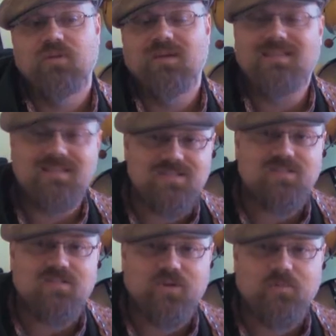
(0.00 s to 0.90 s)
It is a
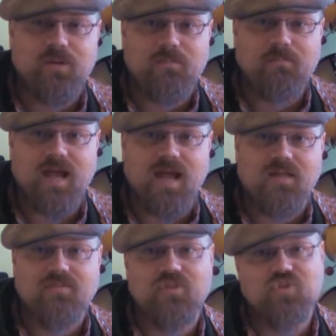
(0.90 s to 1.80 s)
little bit of
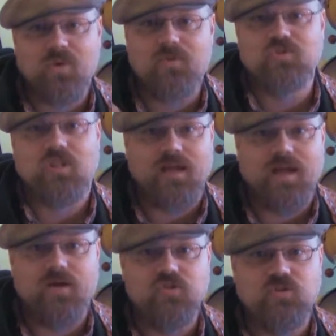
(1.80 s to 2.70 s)
math. It's almost like
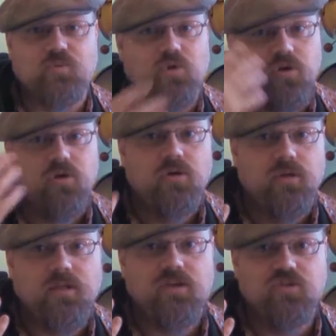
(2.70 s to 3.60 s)
algebra
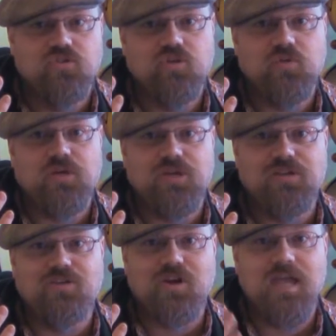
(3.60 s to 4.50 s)
that you're doing
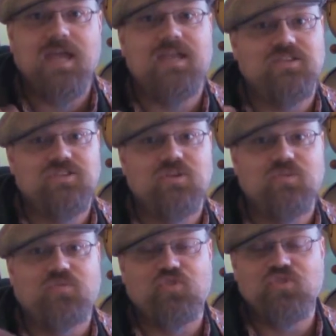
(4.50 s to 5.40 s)
in your head.
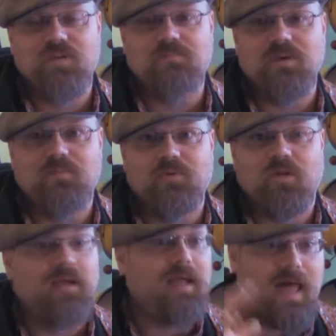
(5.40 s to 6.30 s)
So for some people, they're
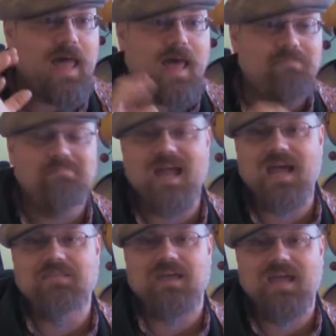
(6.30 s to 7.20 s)
like,
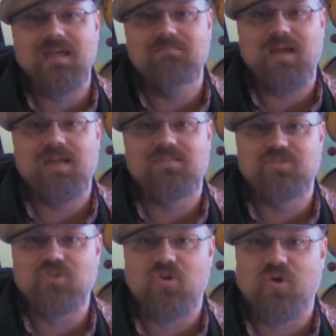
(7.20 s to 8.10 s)
math, I hate math,
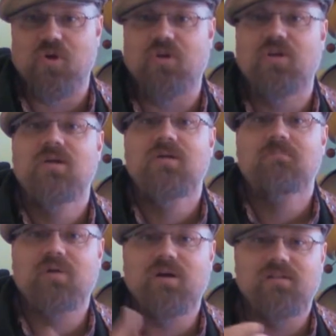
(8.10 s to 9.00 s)
it's hard.
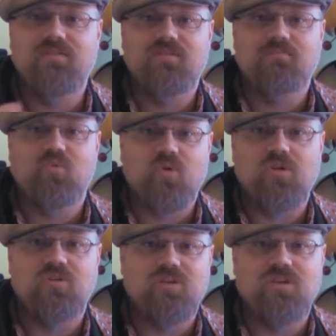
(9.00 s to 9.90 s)
But the more
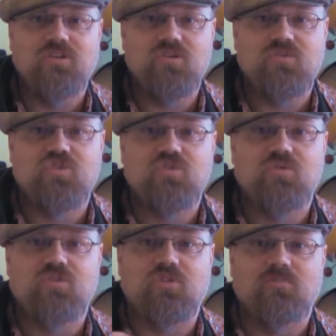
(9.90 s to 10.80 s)
you get used
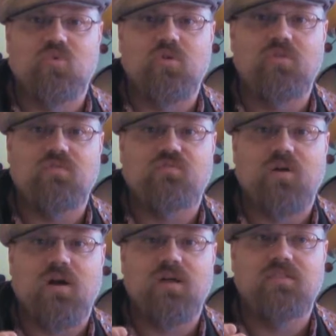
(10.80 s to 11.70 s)
to it, the more you
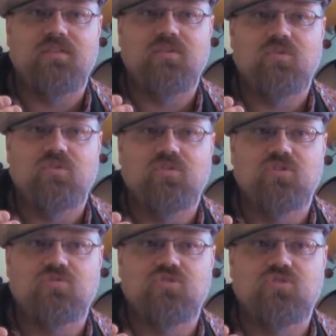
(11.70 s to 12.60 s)
find that you're
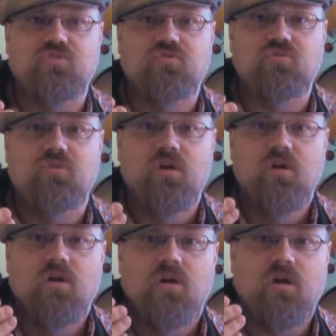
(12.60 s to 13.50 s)
used to
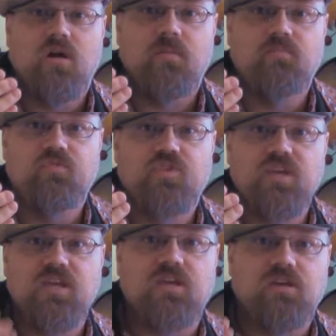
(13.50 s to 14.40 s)

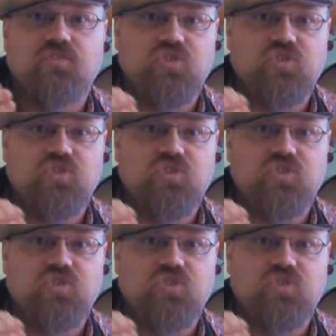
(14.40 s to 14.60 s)
thinking of